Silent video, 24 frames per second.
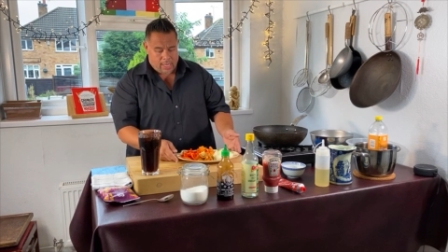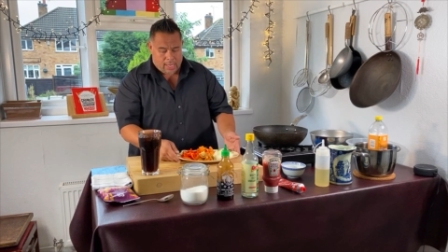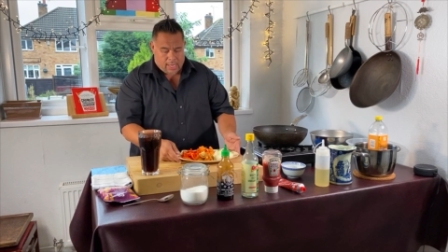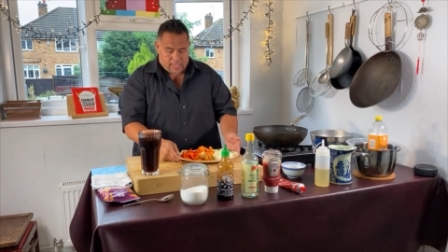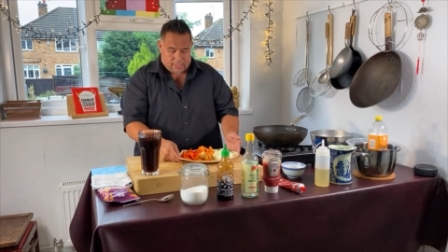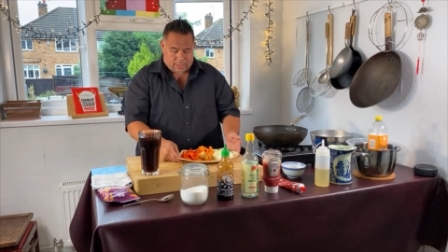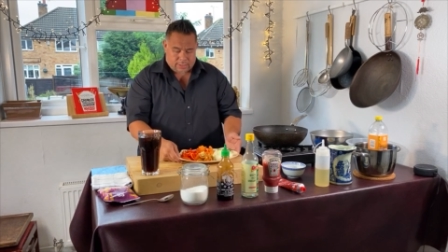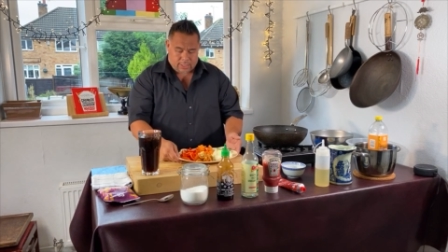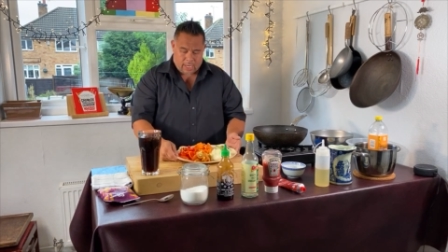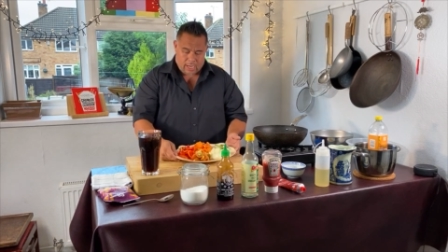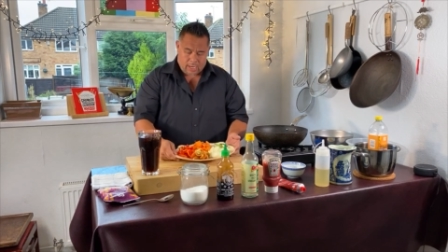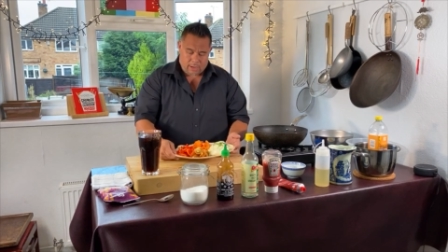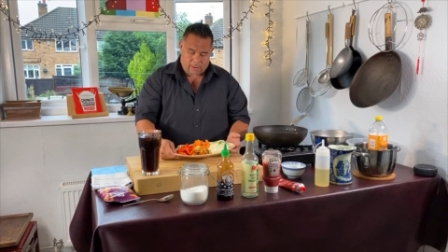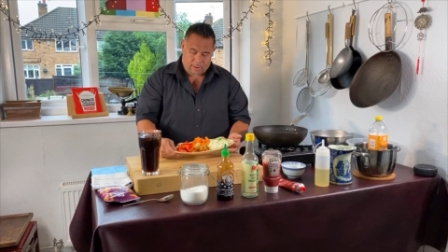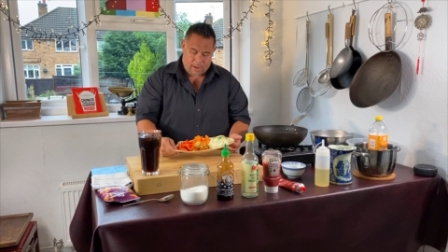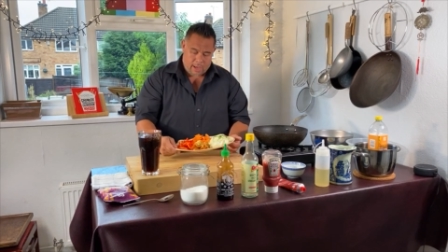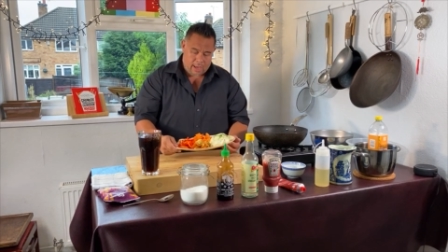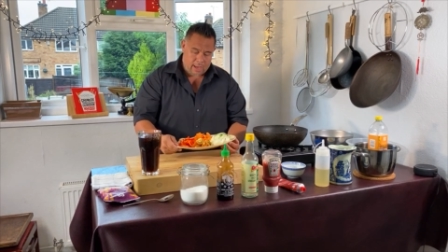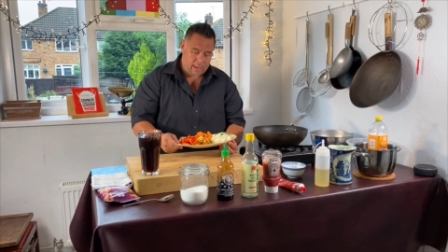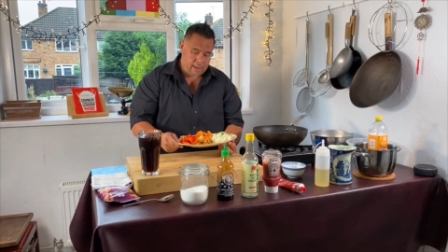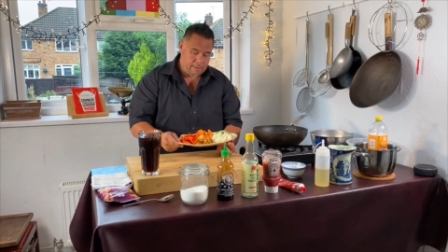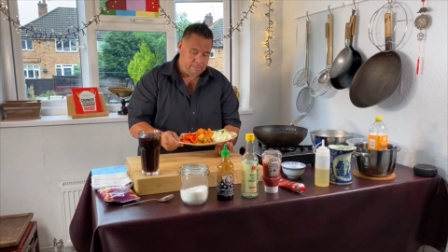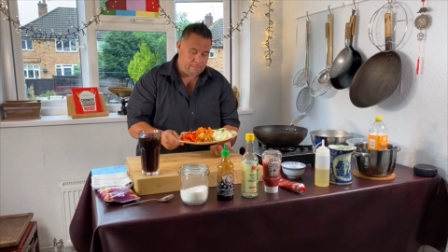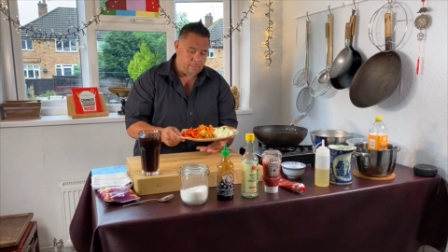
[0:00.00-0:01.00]
So
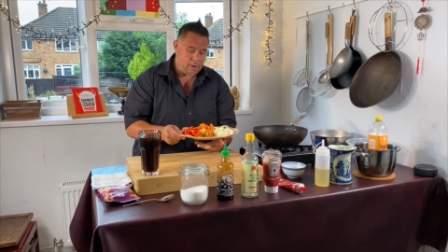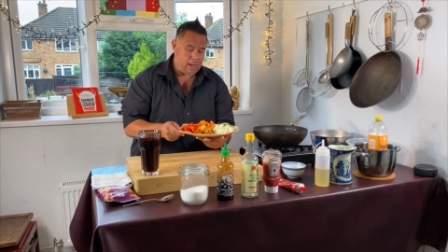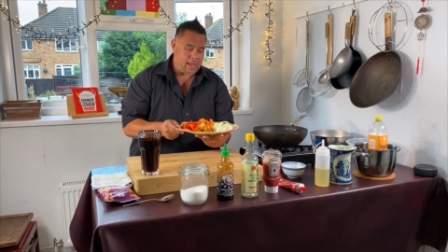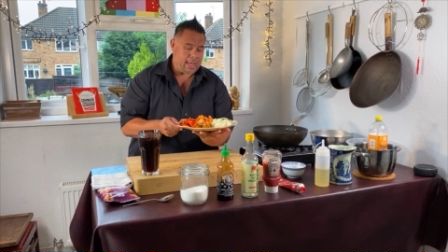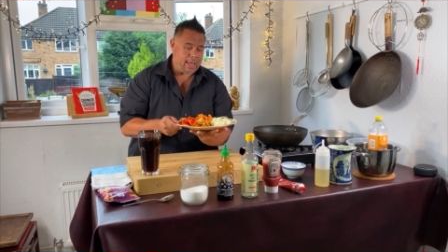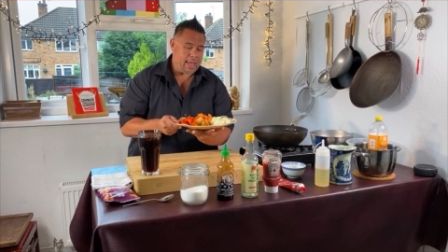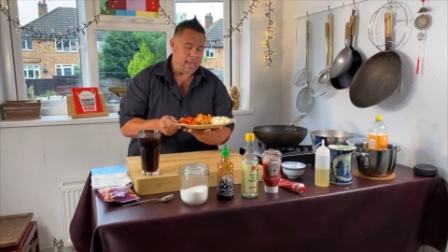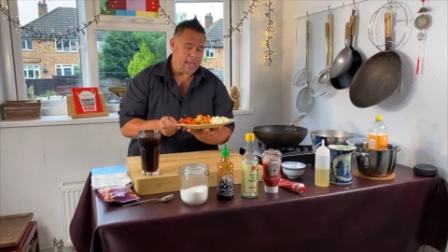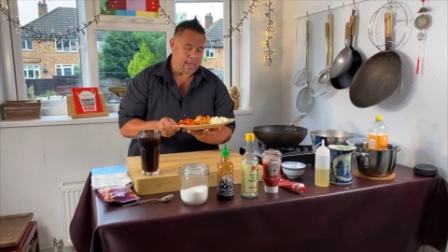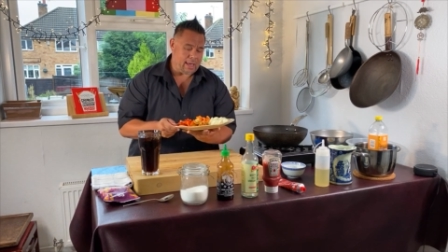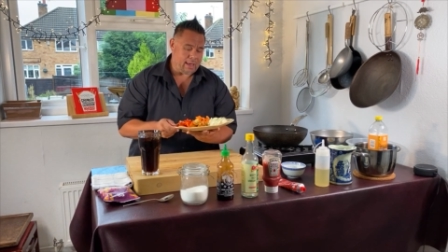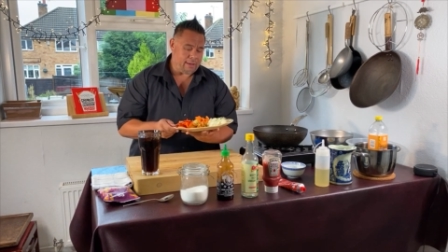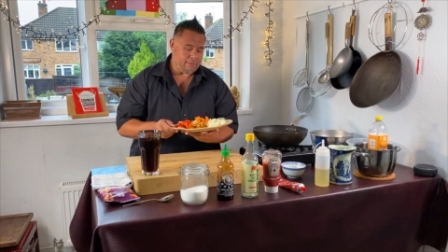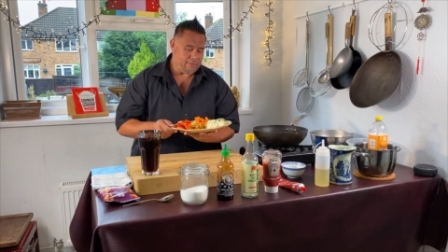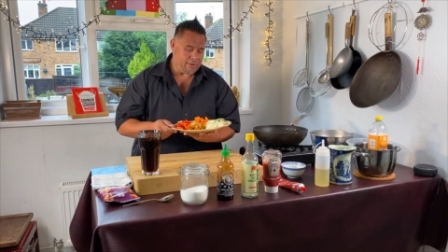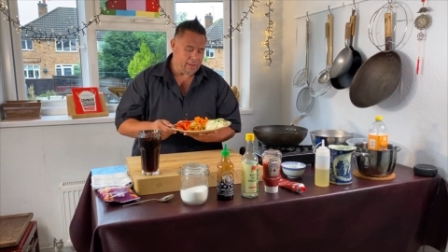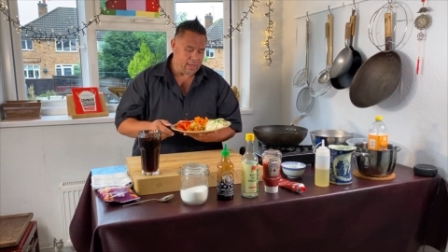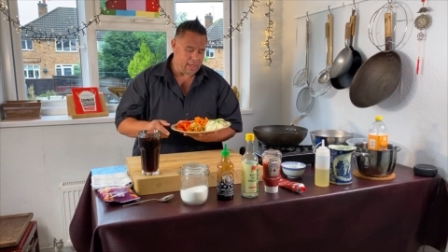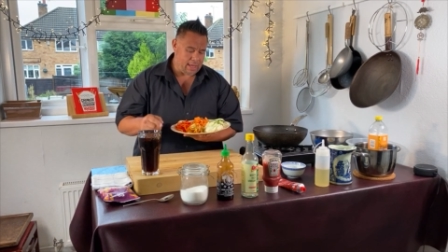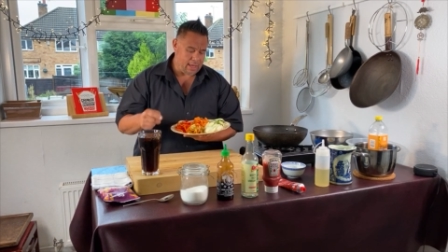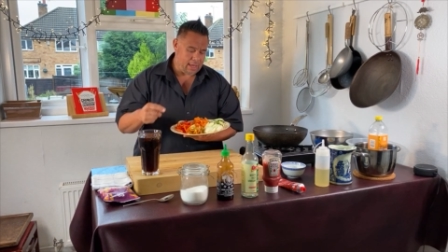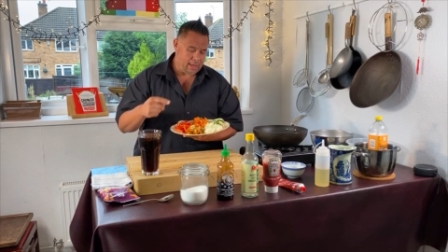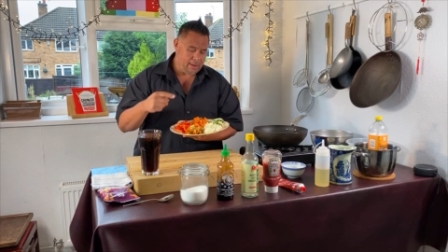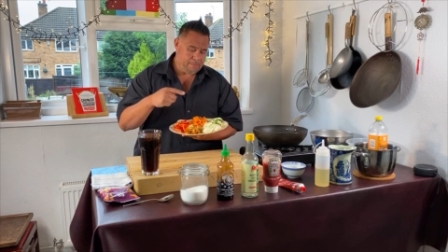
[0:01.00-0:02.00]
um, I have
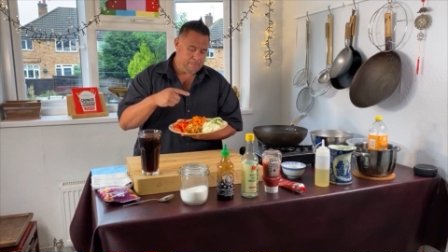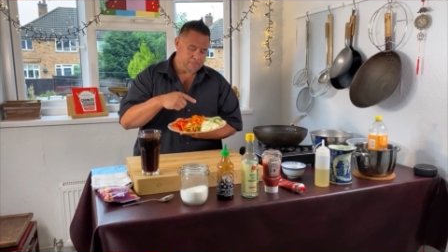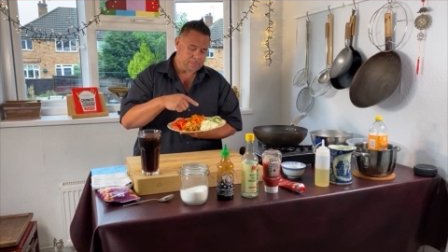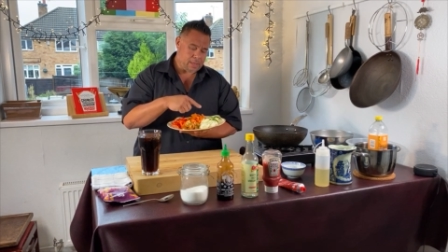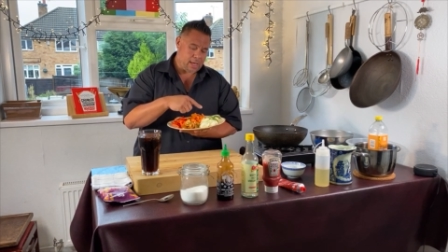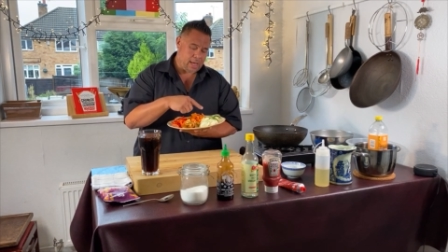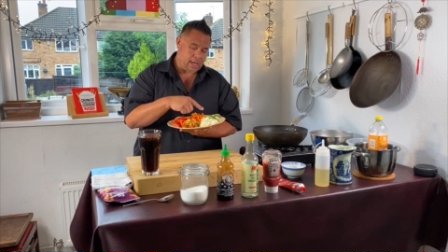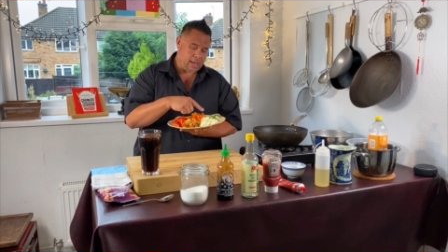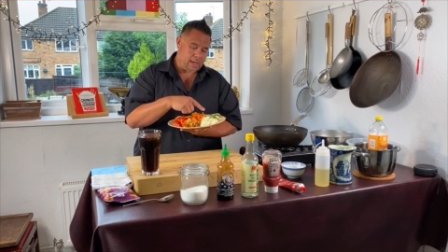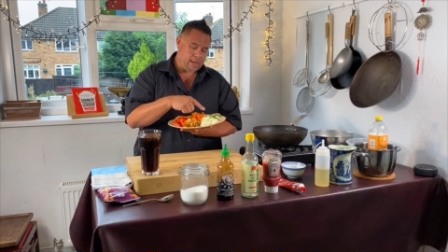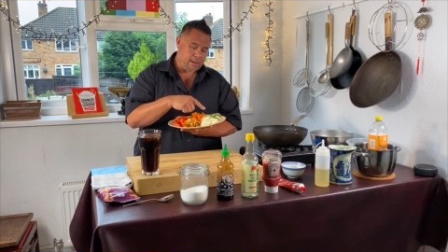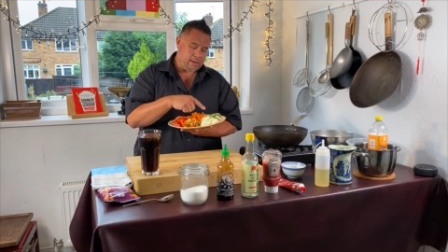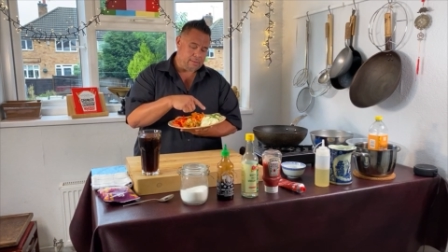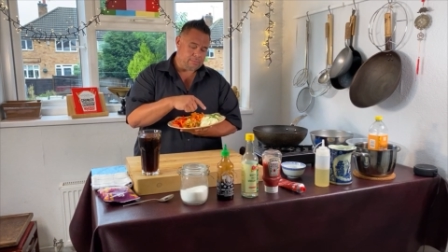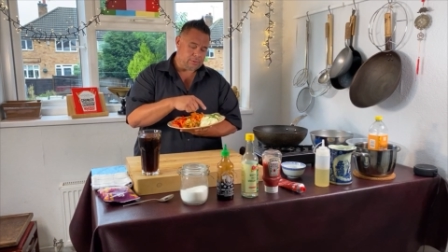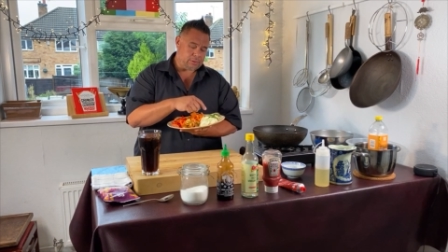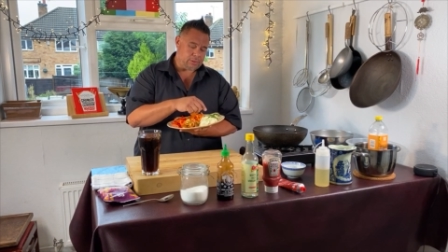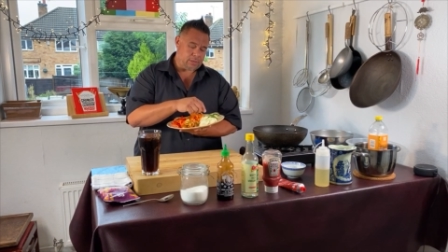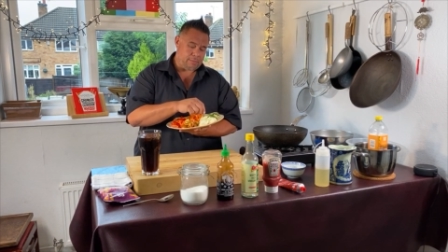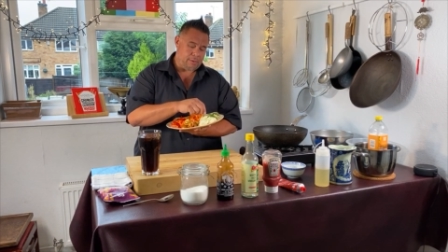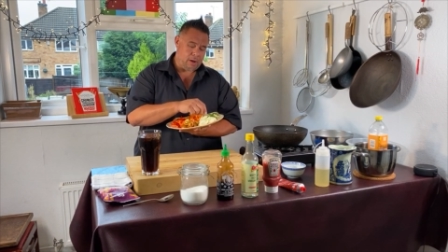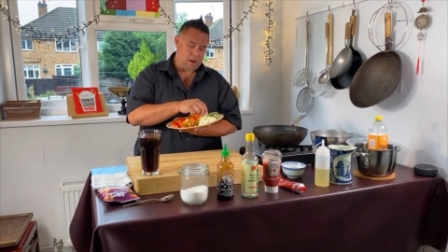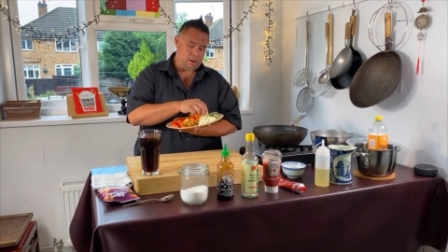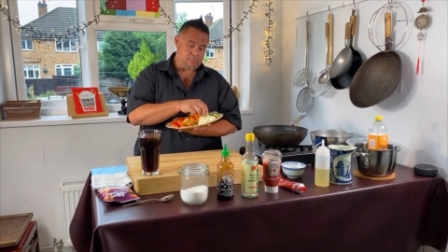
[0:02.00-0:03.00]
here um,
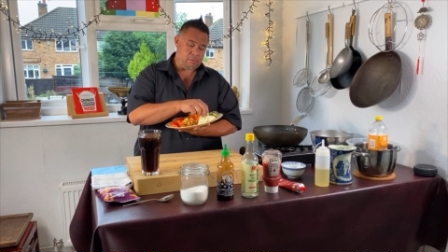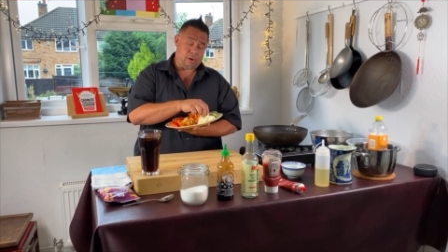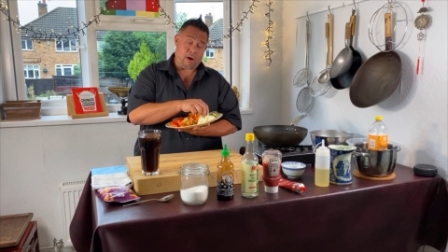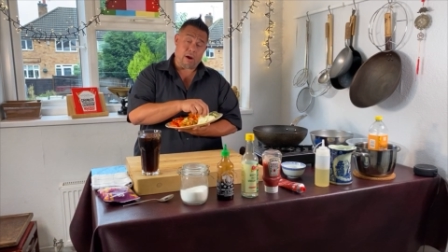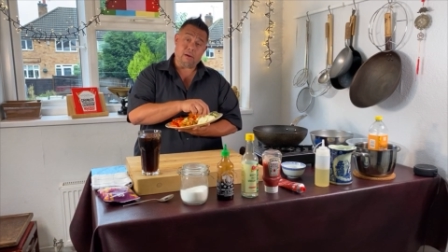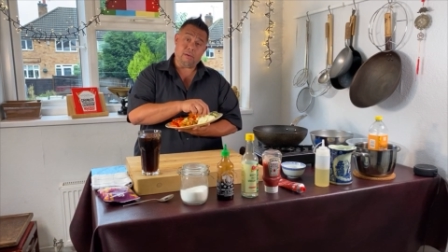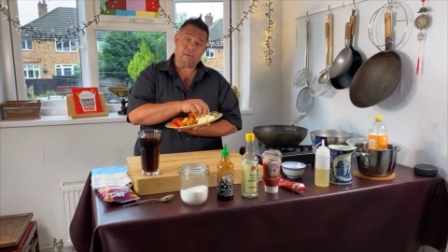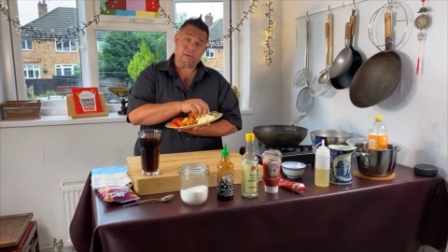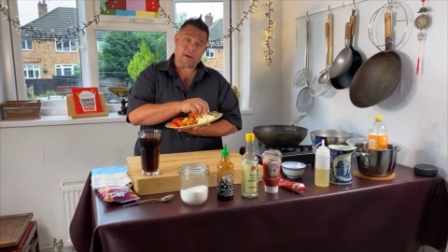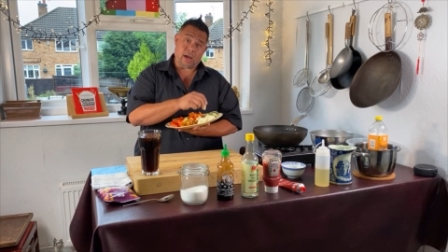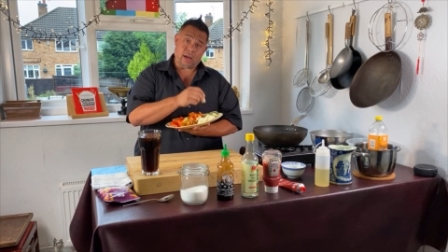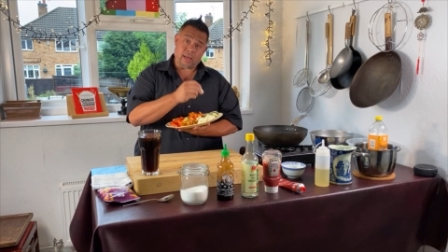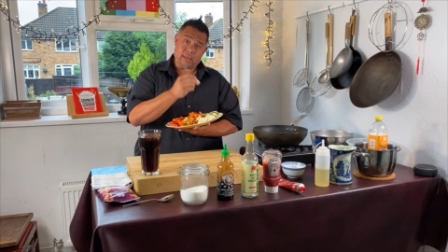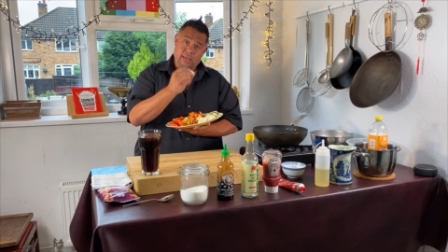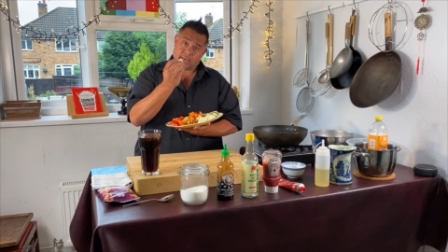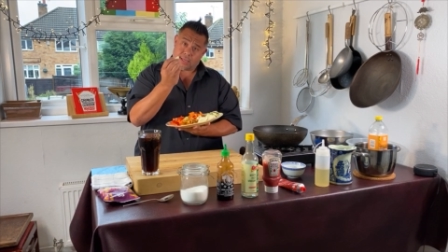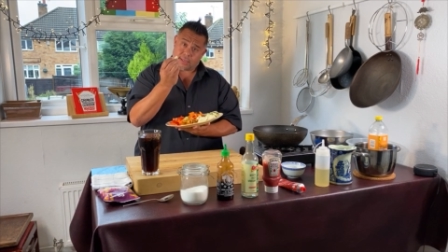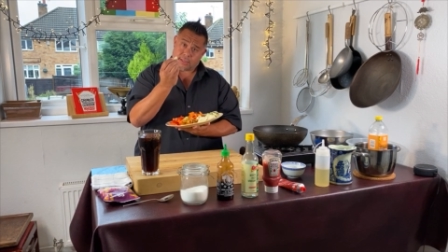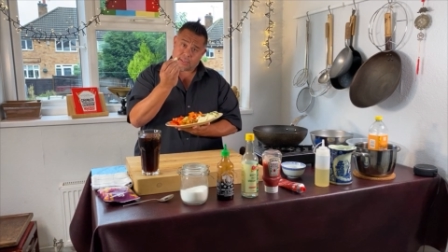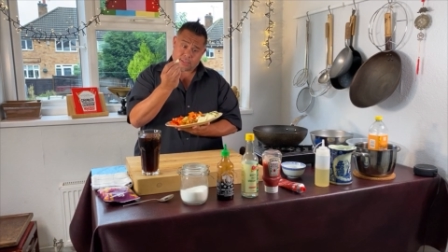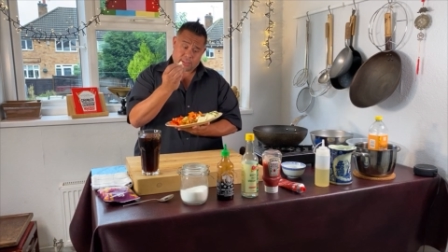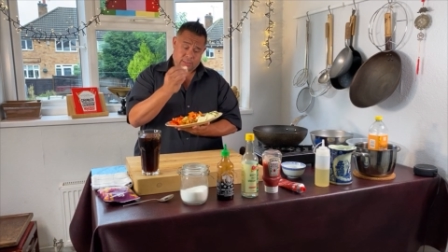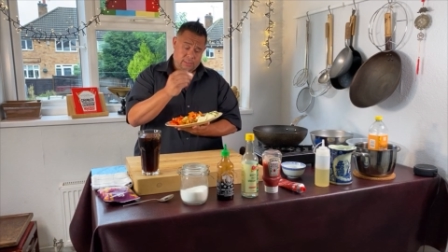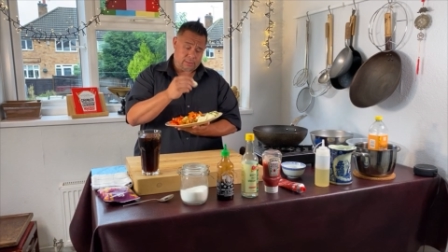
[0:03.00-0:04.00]
some homegrown
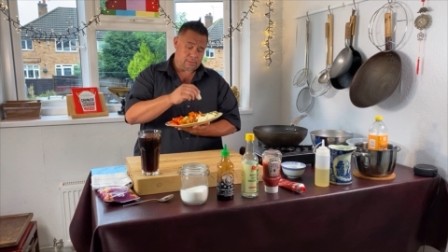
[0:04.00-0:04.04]
onions,